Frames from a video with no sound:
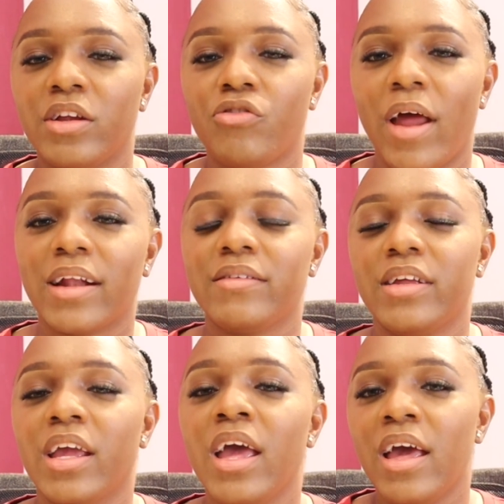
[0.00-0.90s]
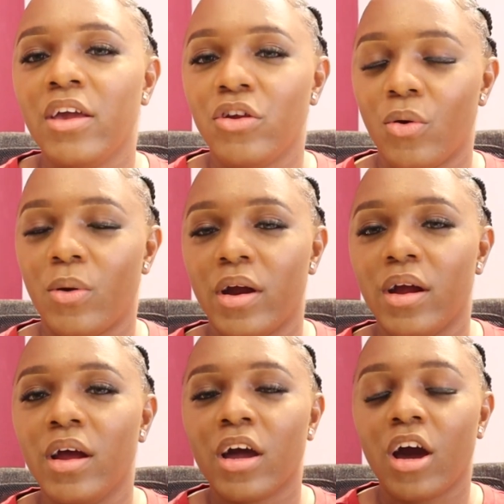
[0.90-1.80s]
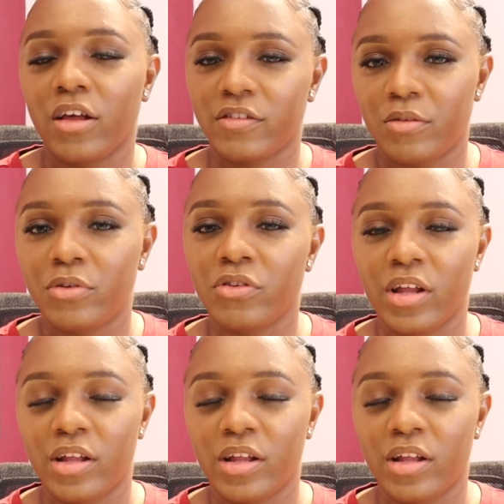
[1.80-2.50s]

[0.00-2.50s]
attracting your customers on